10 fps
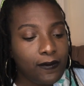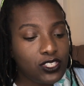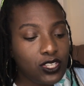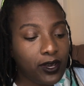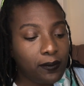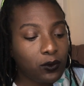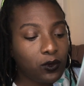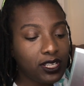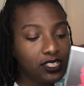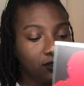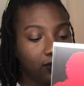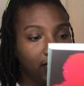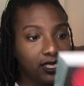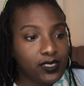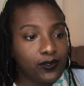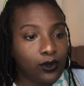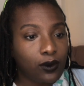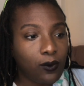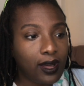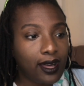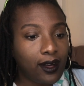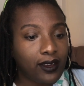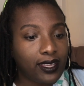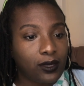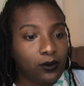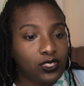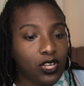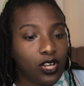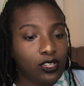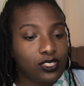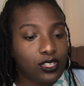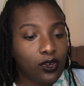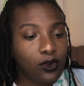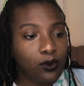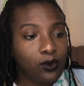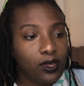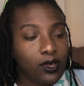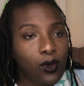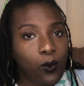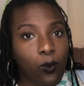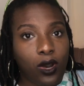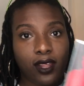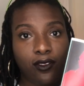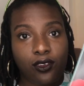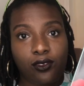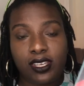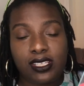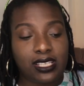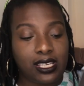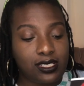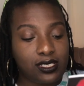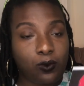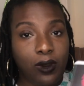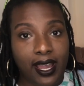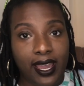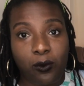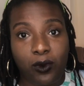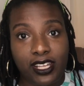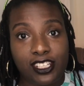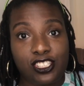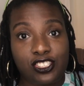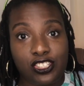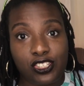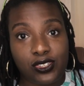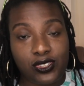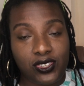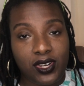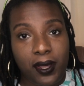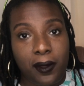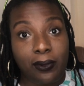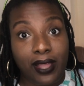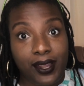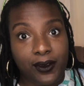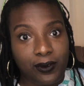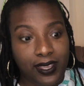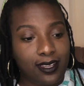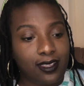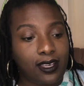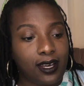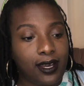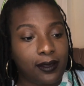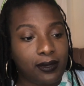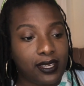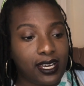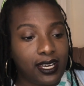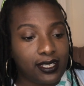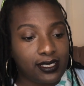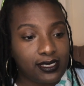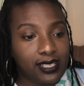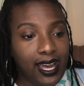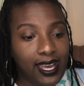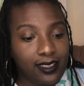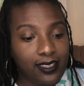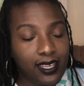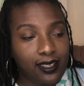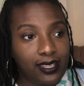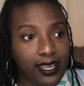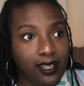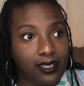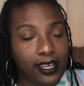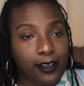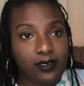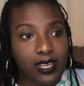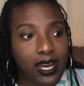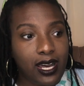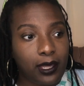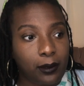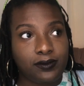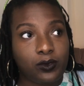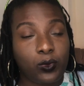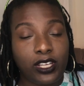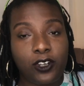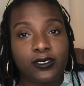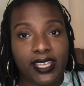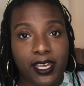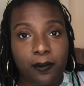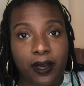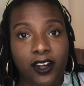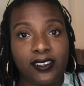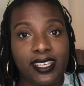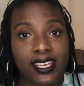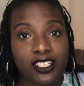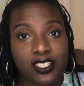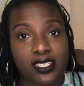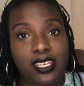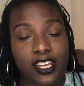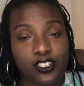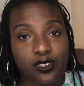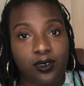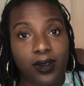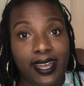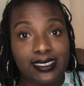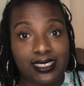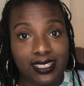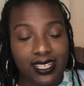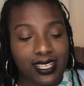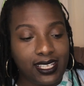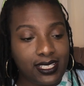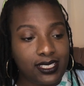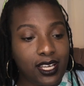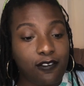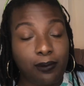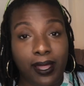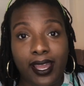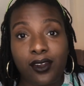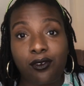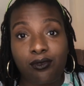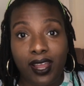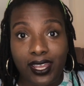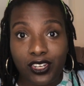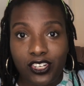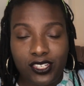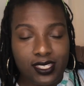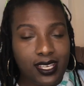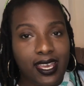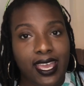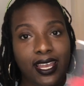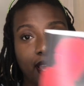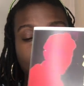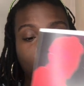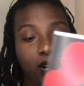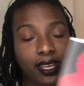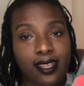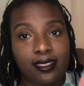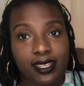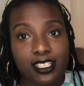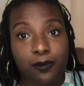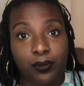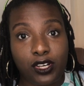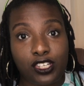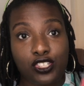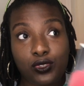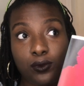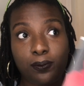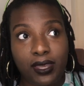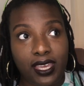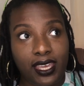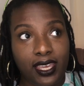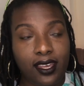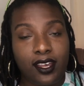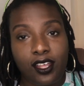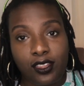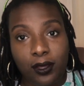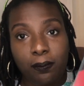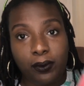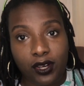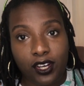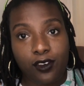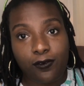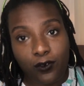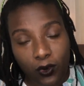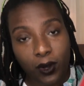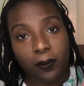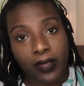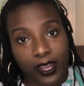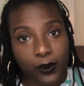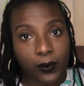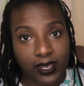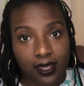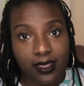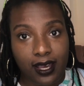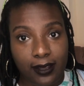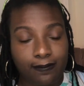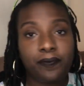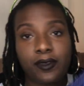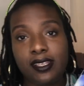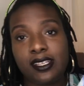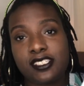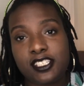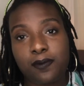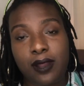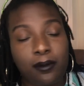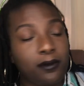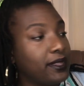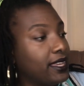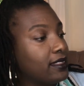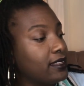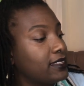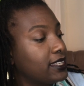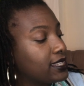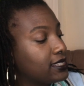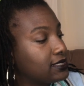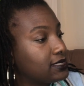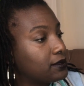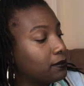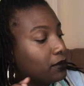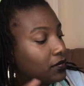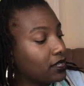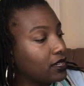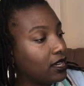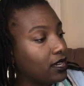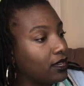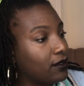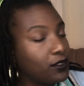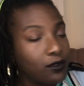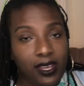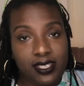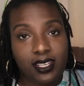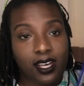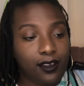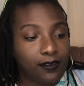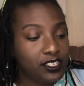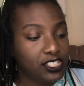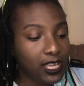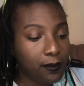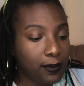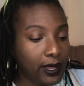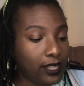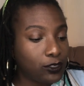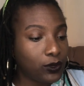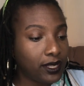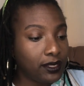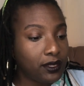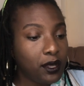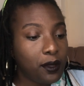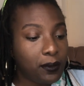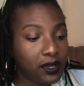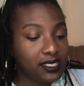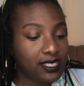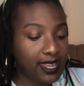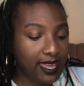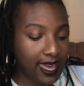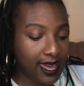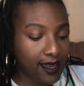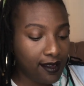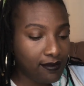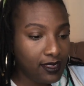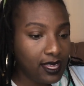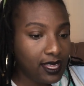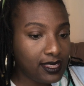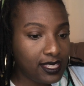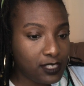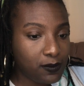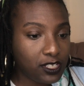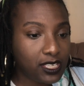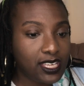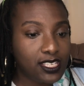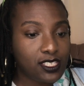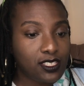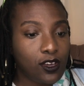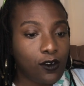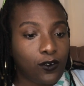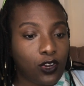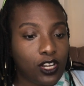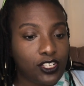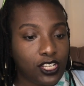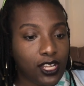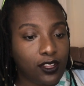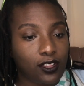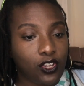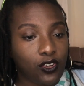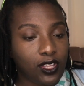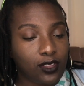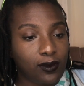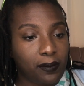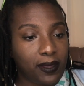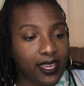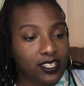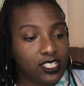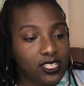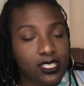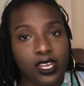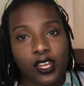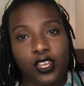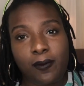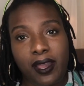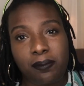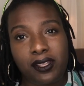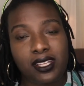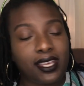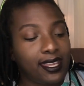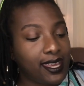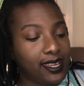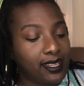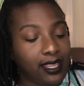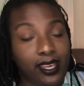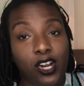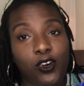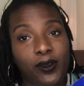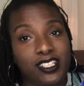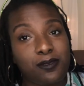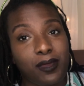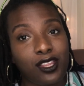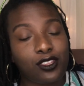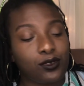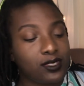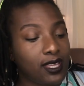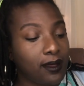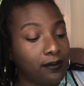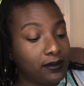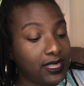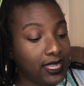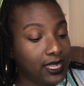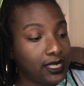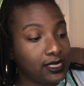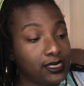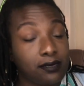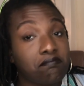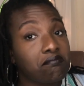So I've been wanting to read this for a while, and it was also one of the reasons why I wanted to do Black Aweenathon, because I think that a lot of time we don't think about the intersectional identities of black writers, and I wanted this book to be the book for Black Aweenathon. This is probably the thickest book of the rest of the James Baldwin books that I have. This book is four hundred thirty-three pages. You might be looking at it like, oh, it's been through some things.